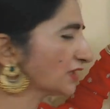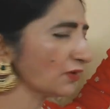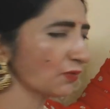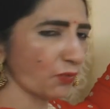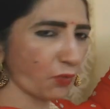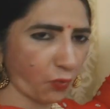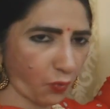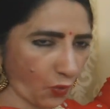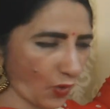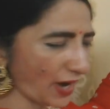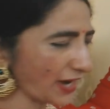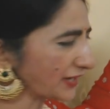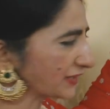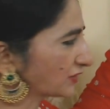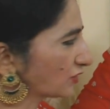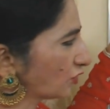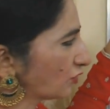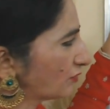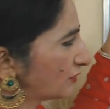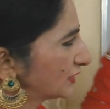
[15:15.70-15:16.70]
have Y
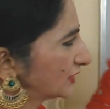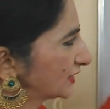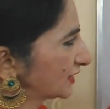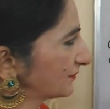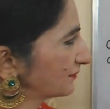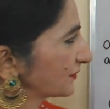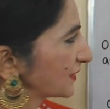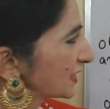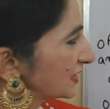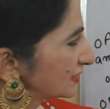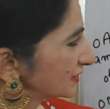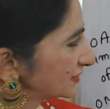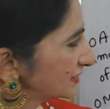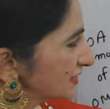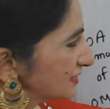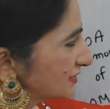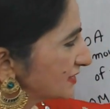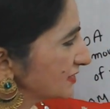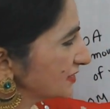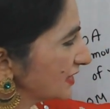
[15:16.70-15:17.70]
commodity.
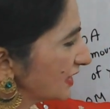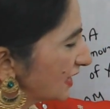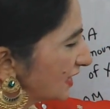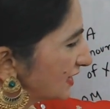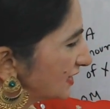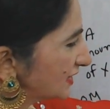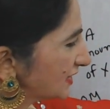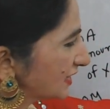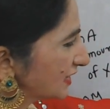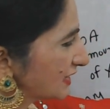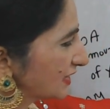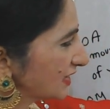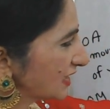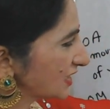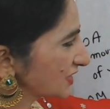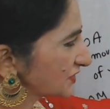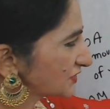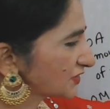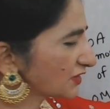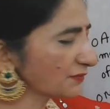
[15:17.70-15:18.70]
This is
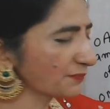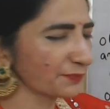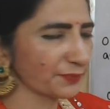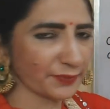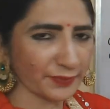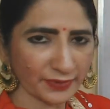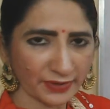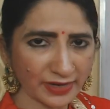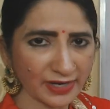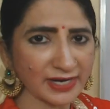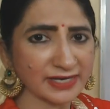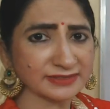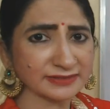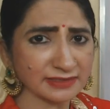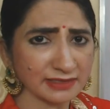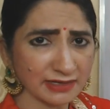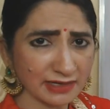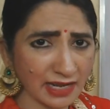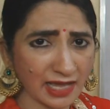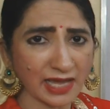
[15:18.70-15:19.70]
international price
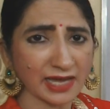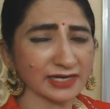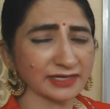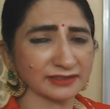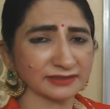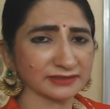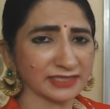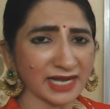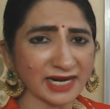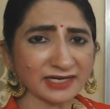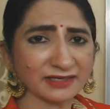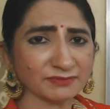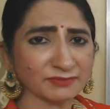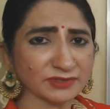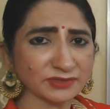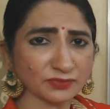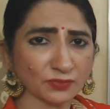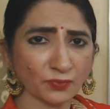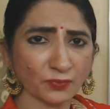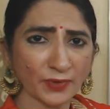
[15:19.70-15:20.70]
line. That
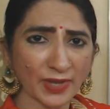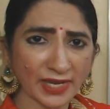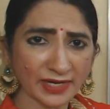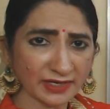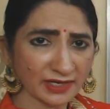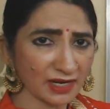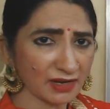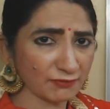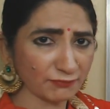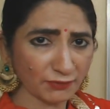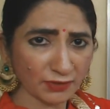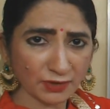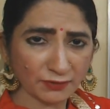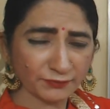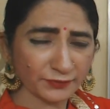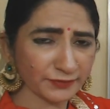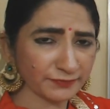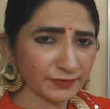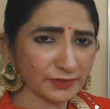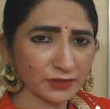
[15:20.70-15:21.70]
means whenever
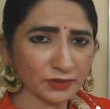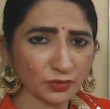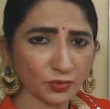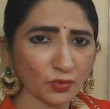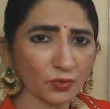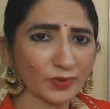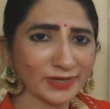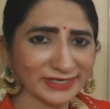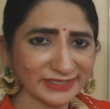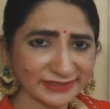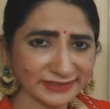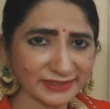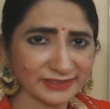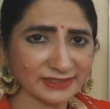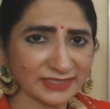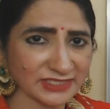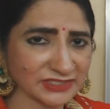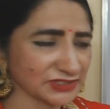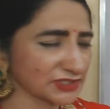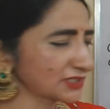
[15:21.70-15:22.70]
we will do
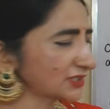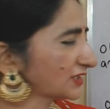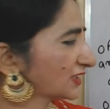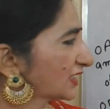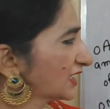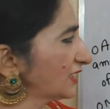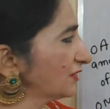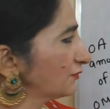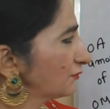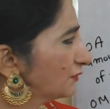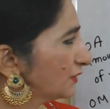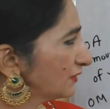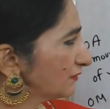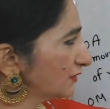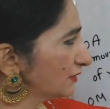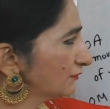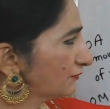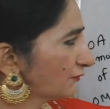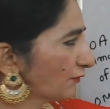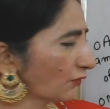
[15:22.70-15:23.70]
international trade, we
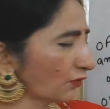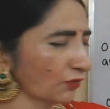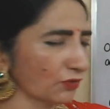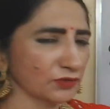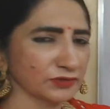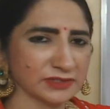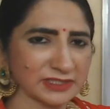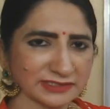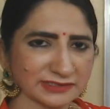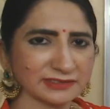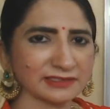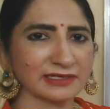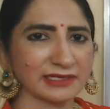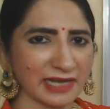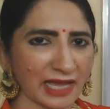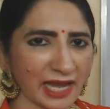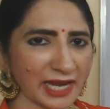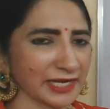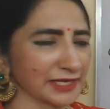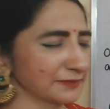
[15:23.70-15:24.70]
will follow this
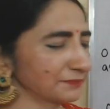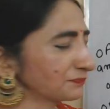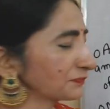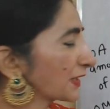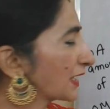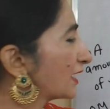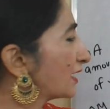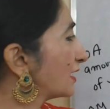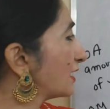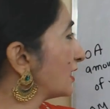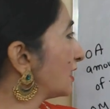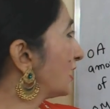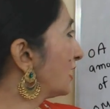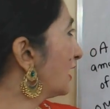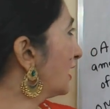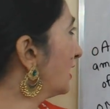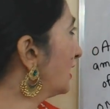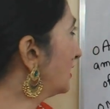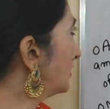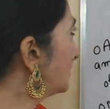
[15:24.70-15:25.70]
line.
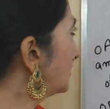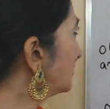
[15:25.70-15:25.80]
And